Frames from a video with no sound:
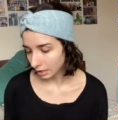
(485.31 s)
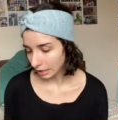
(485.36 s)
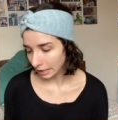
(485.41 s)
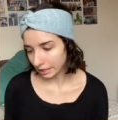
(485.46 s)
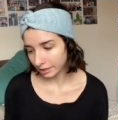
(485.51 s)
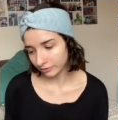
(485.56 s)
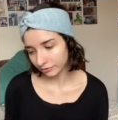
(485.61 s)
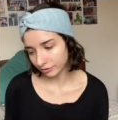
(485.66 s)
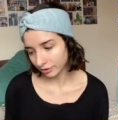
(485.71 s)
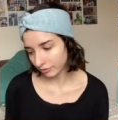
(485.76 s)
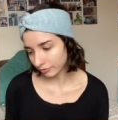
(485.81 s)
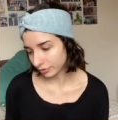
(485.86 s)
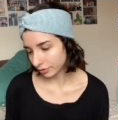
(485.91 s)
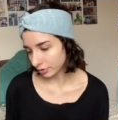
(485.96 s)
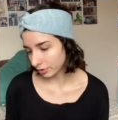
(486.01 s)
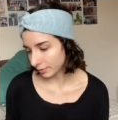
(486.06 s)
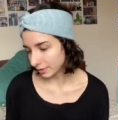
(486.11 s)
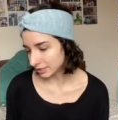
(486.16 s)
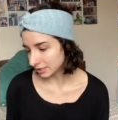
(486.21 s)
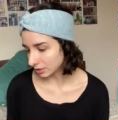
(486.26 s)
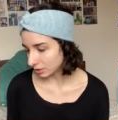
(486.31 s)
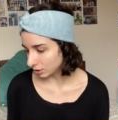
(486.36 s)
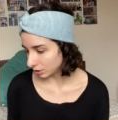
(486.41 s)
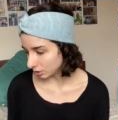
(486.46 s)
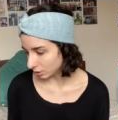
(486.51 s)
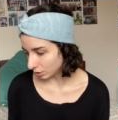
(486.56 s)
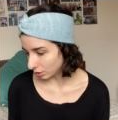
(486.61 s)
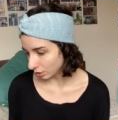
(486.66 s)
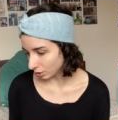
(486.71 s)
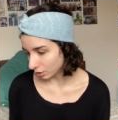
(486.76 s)
And Forever and Always
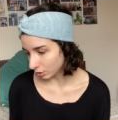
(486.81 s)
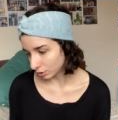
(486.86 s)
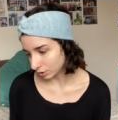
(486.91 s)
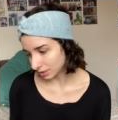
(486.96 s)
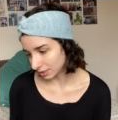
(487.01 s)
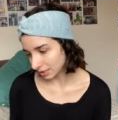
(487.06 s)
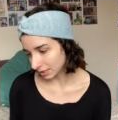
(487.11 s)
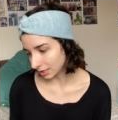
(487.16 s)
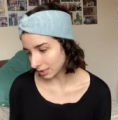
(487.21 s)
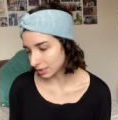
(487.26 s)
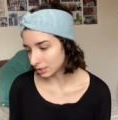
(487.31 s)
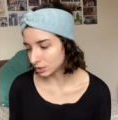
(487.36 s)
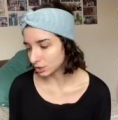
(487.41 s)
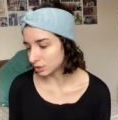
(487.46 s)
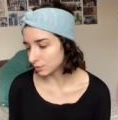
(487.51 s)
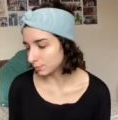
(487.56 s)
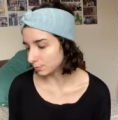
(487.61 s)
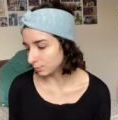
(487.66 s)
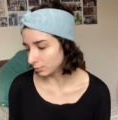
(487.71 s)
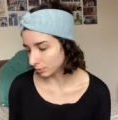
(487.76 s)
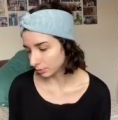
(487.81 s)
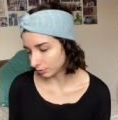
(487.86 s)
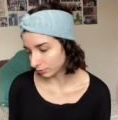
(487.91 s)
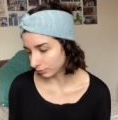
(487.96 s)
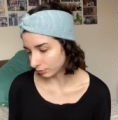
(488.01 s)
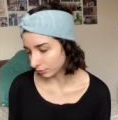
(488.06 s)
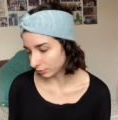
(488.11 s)
Acoustic is just beautiful.